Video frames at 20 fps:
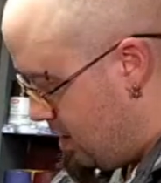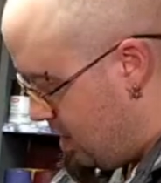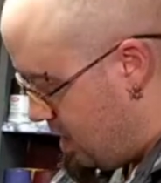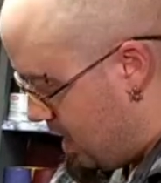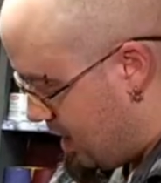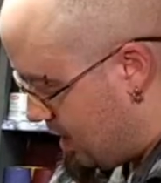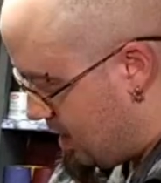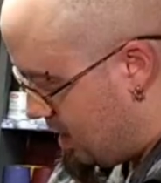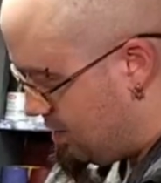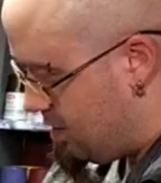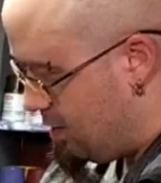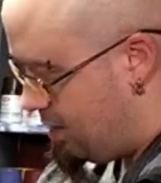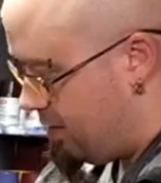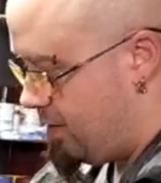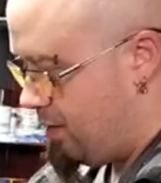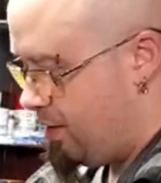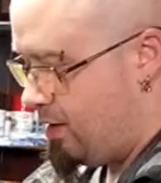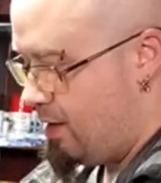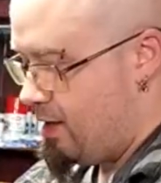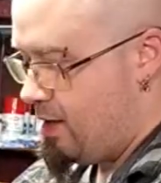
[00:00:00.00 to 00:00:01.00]
I cut the
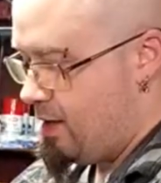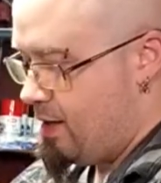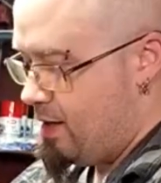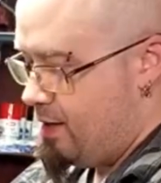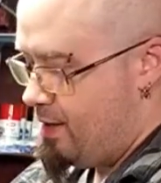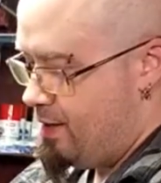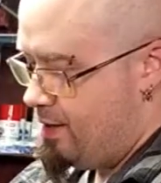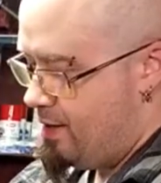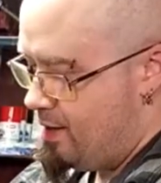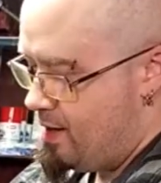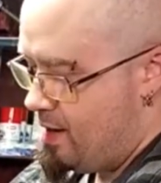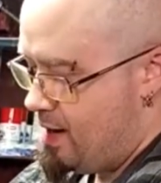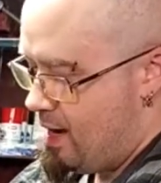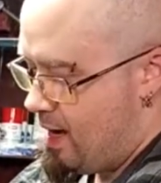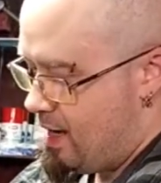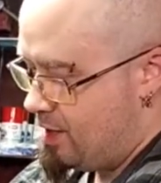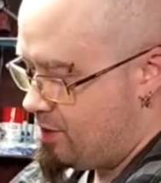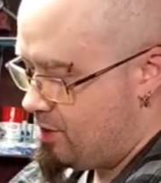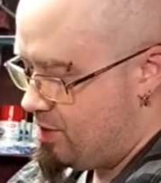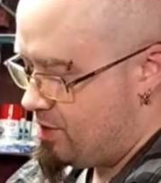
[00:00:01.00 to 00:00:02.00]
little
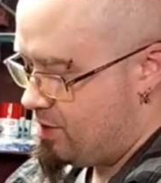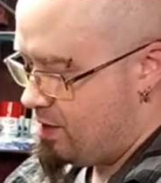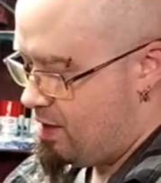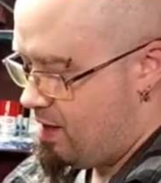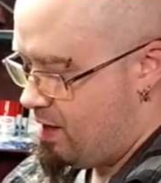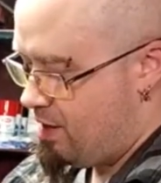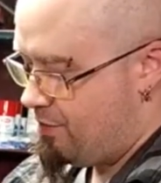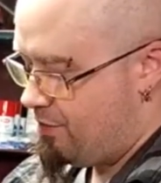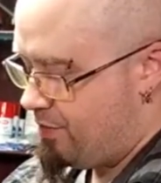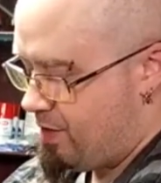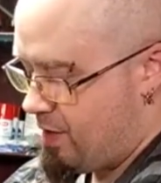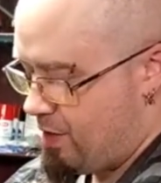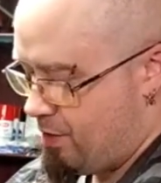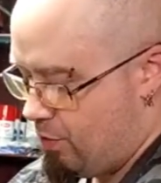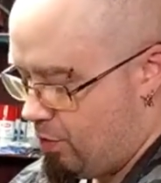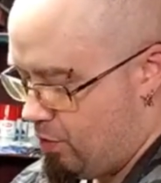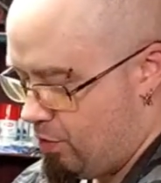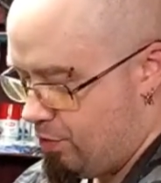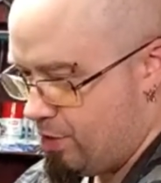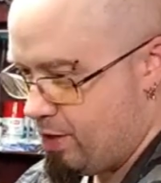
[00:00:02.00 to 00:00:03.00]
notches off that
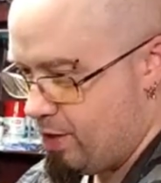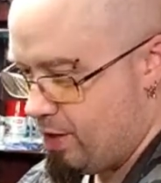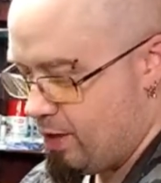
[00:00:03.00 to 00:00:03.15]
hold it